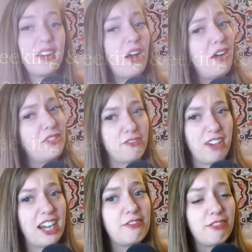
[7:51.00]
often a
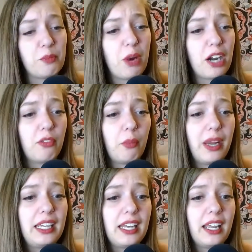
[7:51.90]
very fun part of
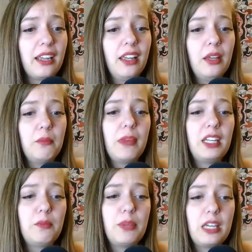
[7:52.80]
awakening.
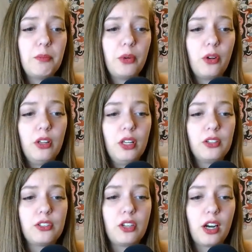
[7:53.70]
Many people
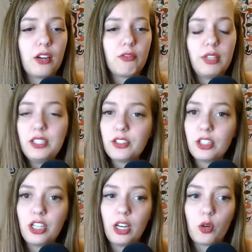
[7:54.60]
start
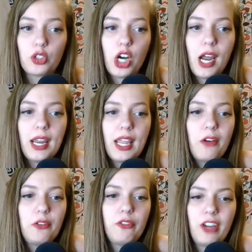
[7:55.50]
researching or trying
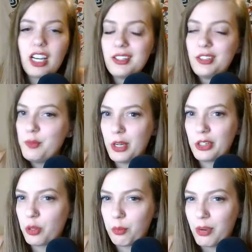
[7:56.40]
out various
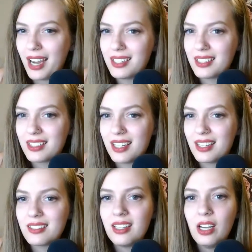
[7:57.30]
spiritual
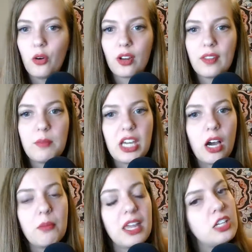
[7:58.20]
practices, or they
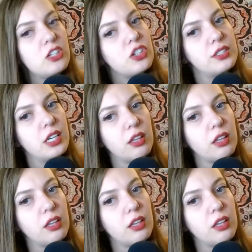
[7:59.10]
become interested in